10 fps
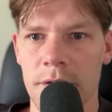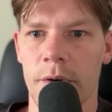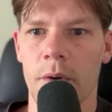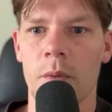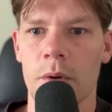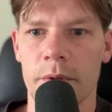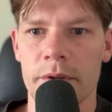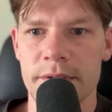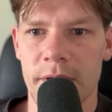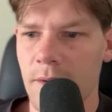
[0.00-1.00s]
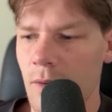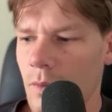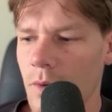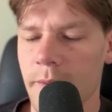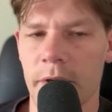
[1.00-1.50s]
a 1 month cycle,
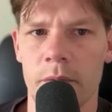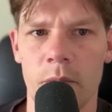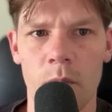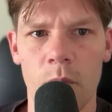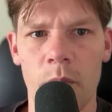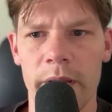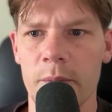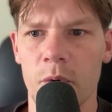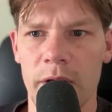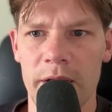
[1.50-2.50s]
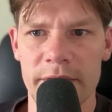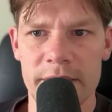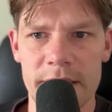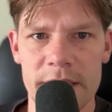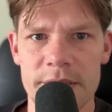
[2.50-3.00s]
it would have been way more
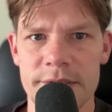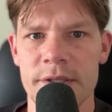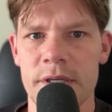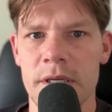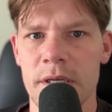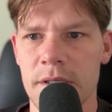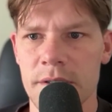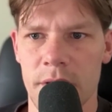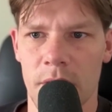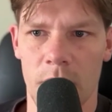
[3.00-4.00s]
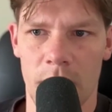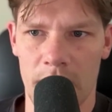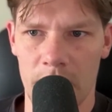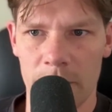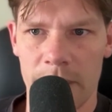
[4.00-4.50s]
advantageous. So
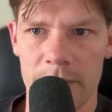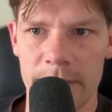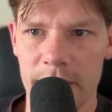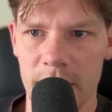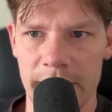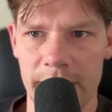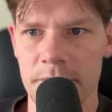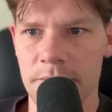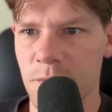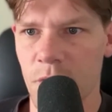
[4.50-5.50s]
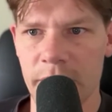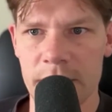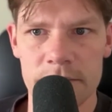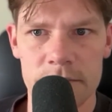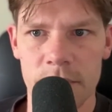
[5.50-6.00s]
I would recommend like
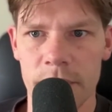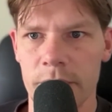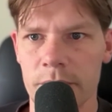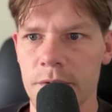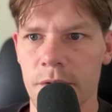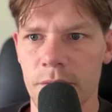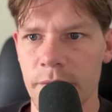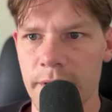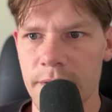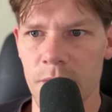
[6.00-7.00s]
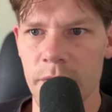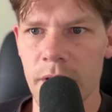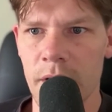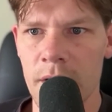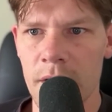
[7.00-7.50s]
sprinting, 2 to 3 days a
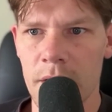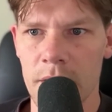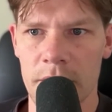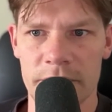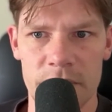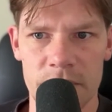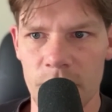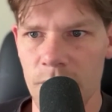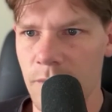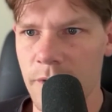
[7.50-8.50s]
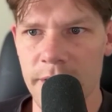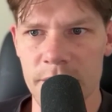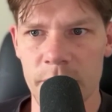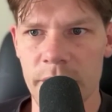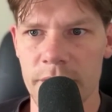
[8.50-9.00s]
week, lifting 2 to 3
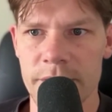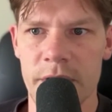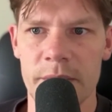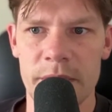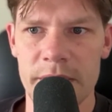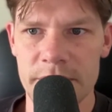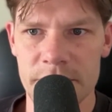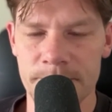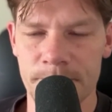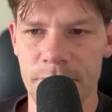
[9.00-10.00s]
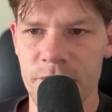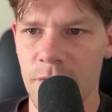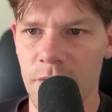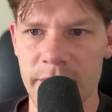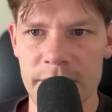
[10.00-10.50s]
days a week on the same days,
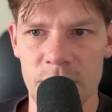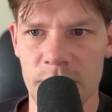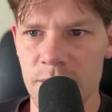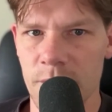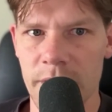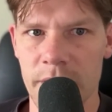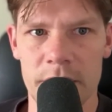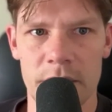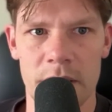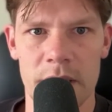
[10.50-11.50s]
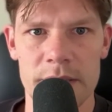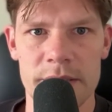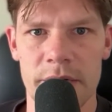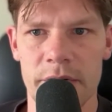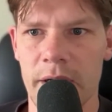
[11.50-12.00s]
general days twice a week,
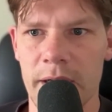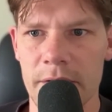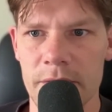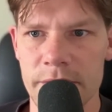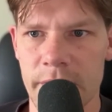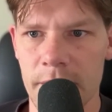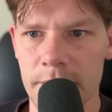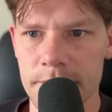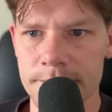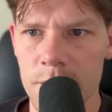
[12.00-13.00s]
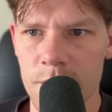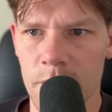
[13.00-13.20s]
standard high-low setup. Was